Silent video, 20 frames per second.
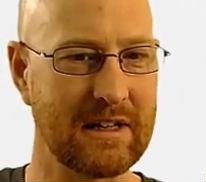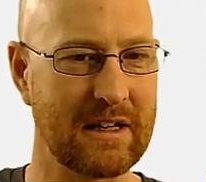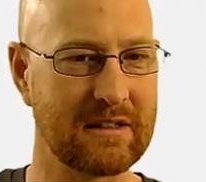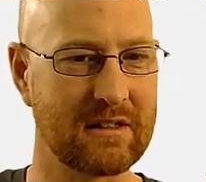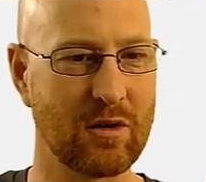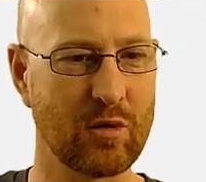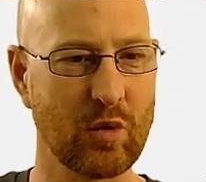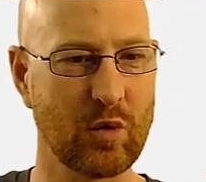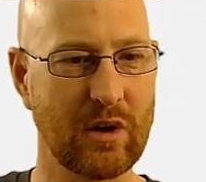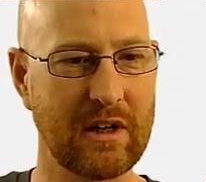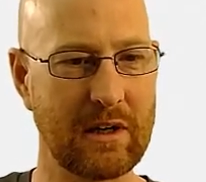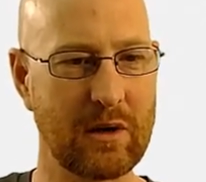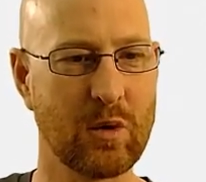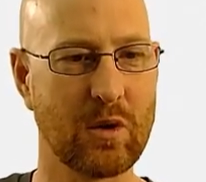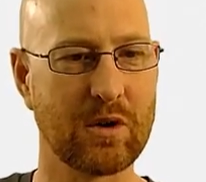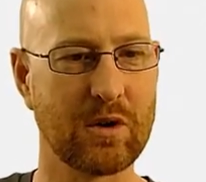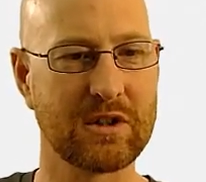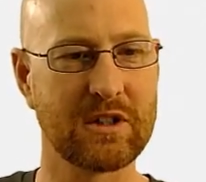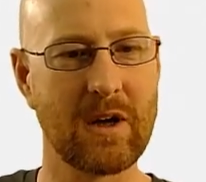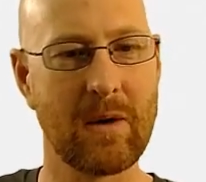That's really
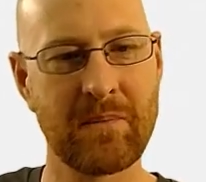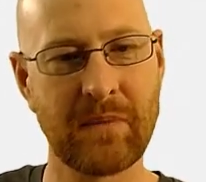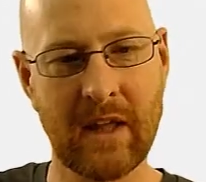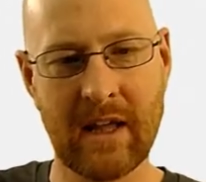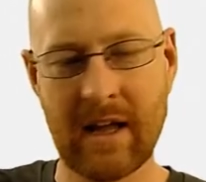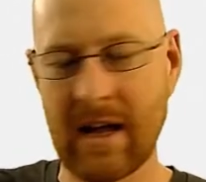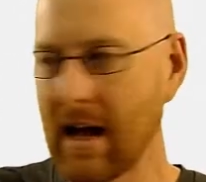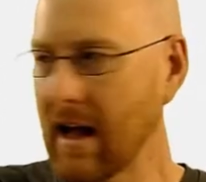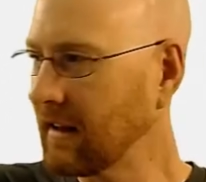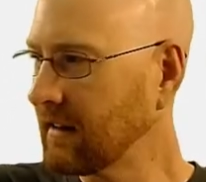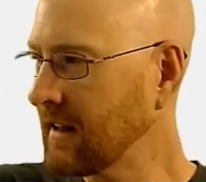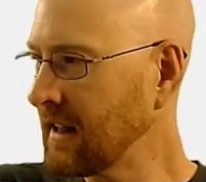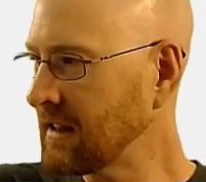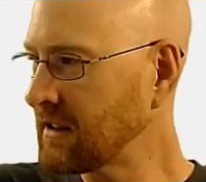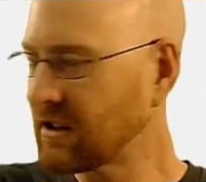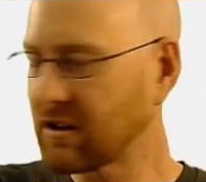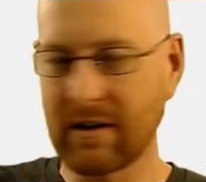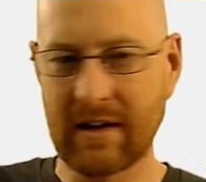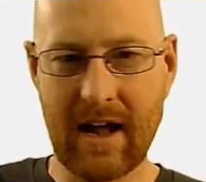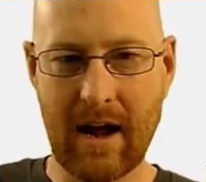cool. So
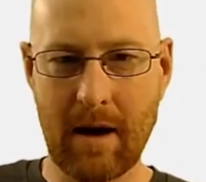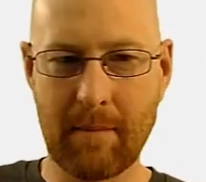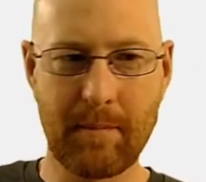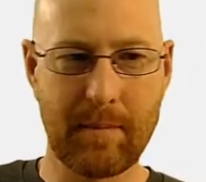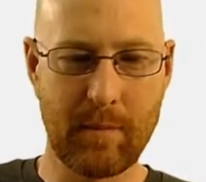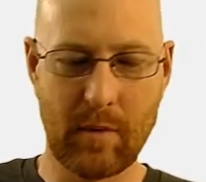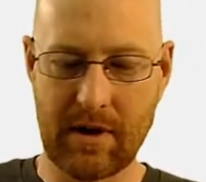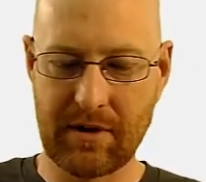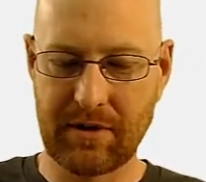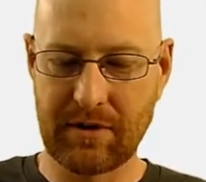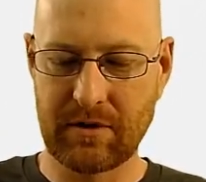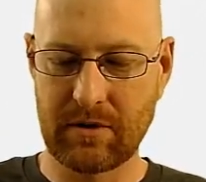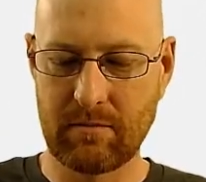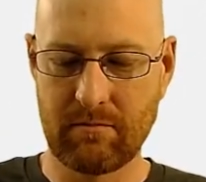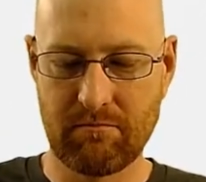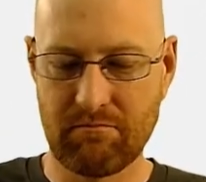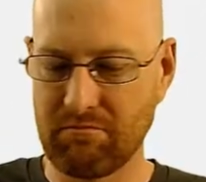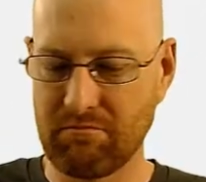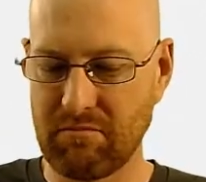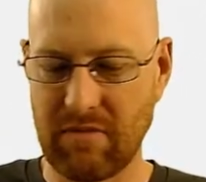let's start out with
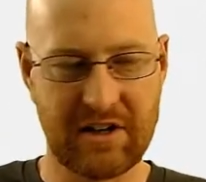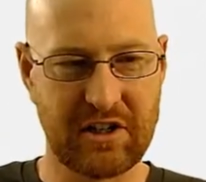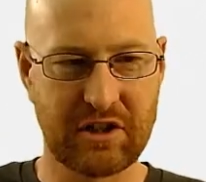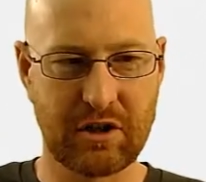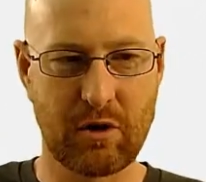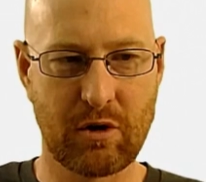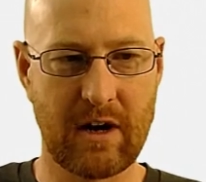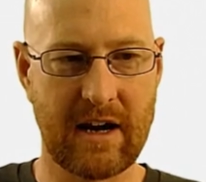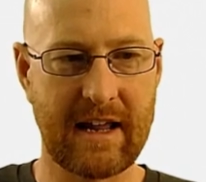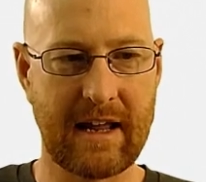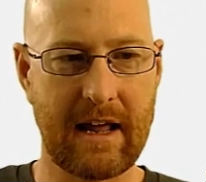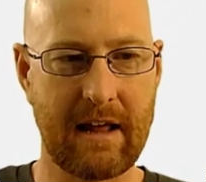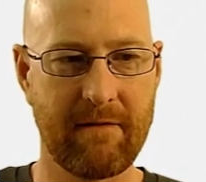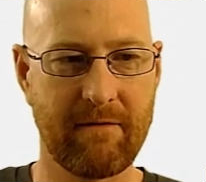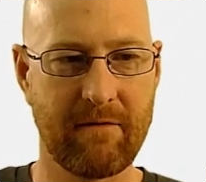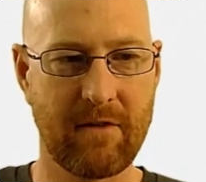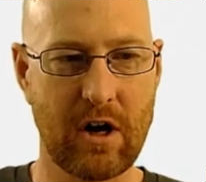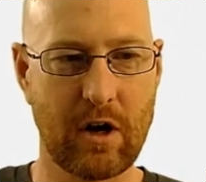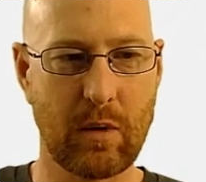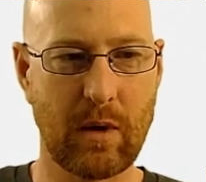by just creating a
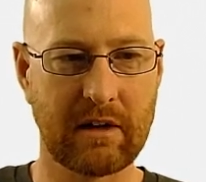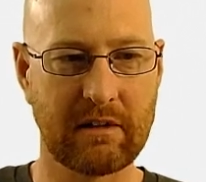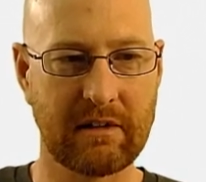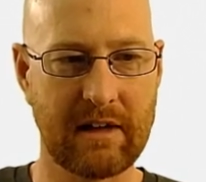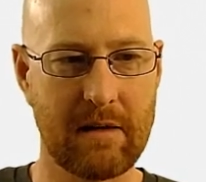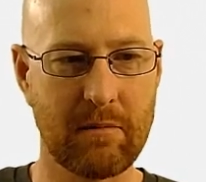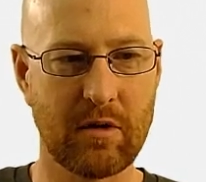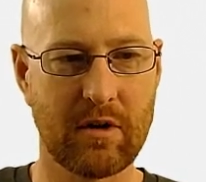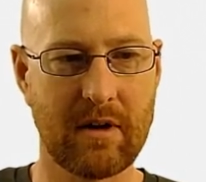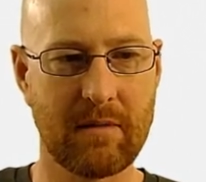very quick label.